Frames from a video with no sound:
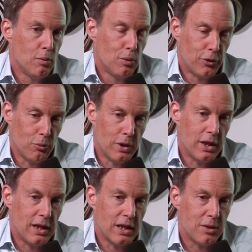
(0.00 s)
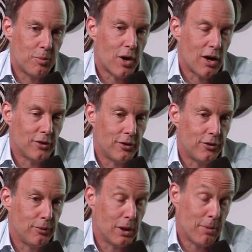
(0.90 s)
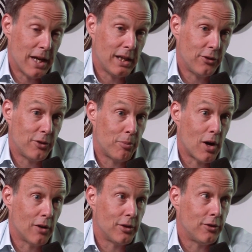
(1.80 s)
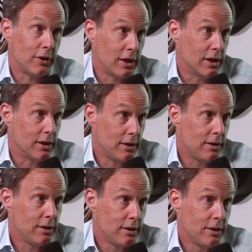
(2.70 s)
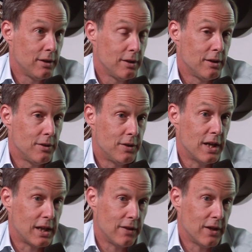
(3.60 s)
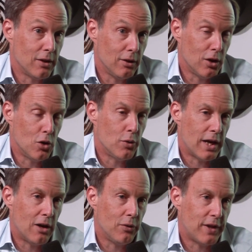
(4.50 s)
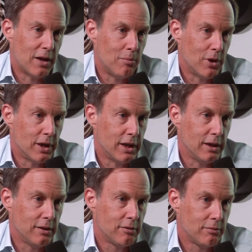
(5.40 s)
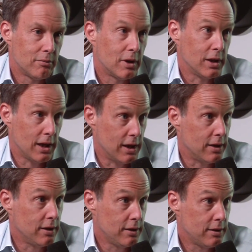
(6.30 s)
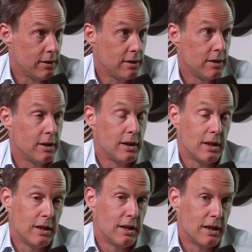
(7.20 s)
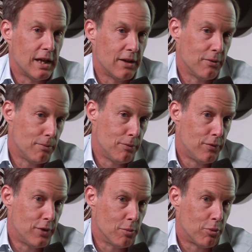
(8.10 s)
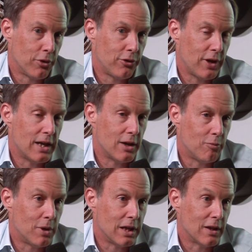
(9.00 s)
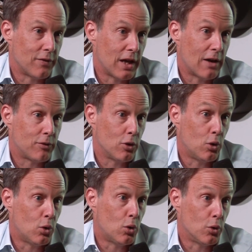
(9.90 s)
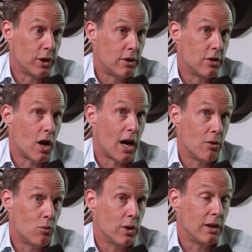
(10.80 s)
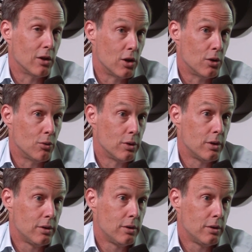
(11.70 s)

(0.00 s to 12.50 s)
so when they get deposits when a bank gets deposits in they can then loan out that money again and the percent of money that they have to hold and not reloan